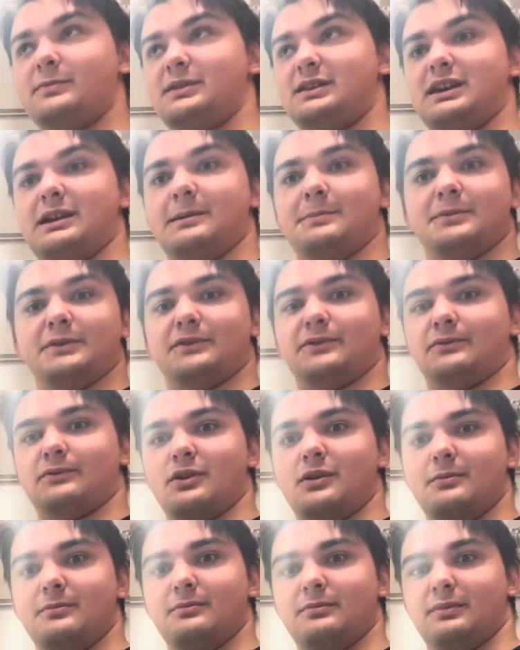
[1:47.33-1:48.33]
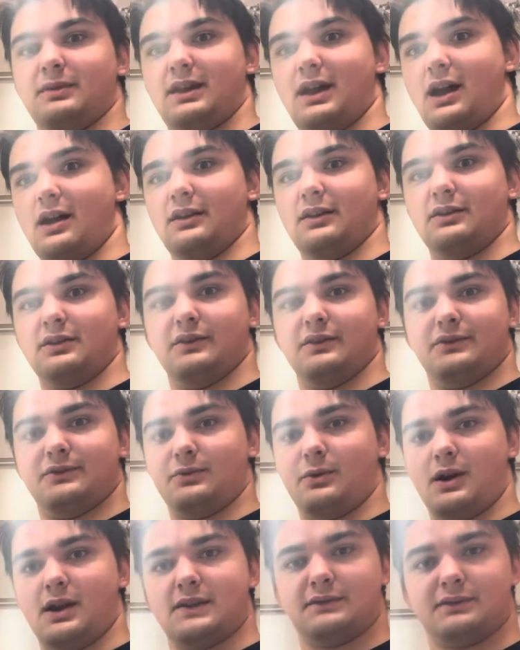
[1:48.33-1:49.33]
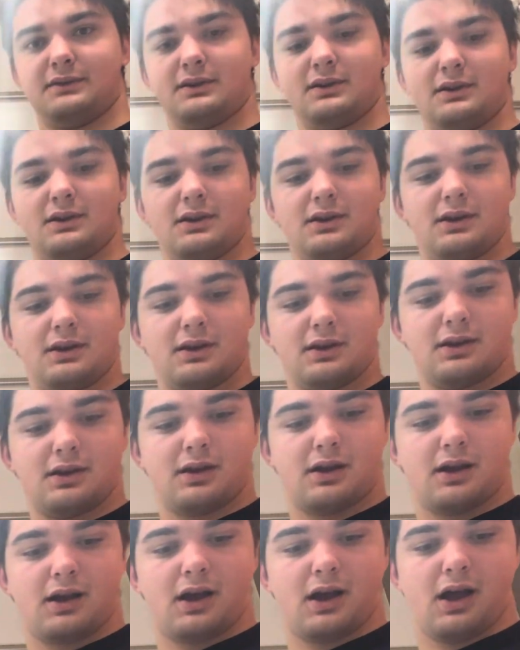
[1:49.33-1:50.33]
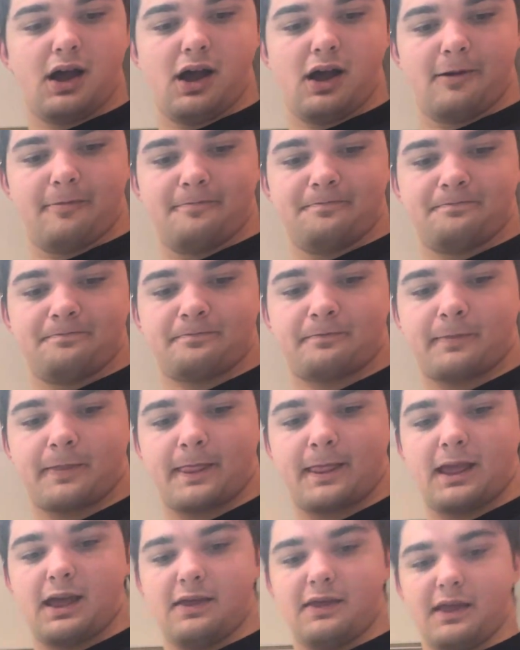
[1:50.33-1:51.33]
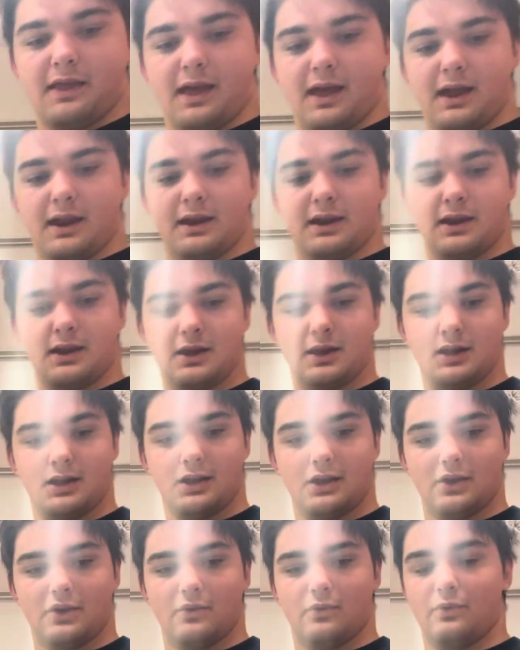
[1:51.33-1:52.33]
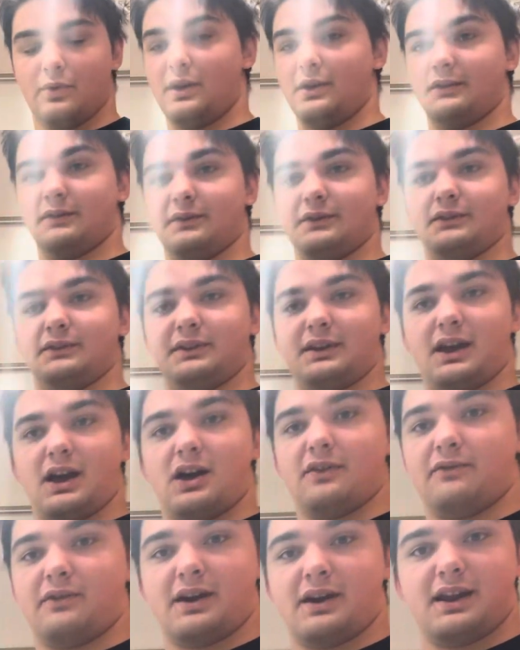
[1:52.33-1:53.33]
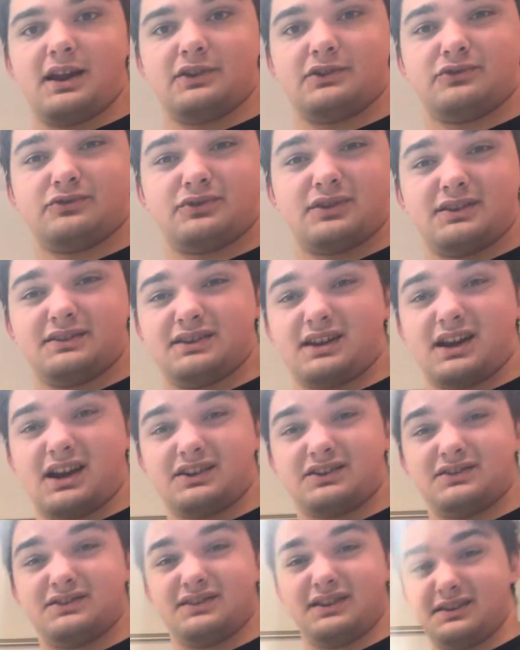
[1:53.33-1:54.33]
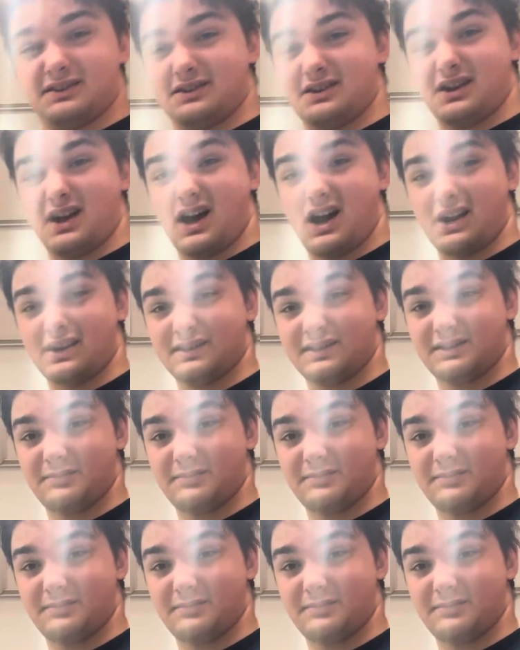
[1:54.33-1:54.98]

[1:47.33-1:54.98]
keep us from counting goods twice. And then what else doesn't count? Financial transactions like stocks,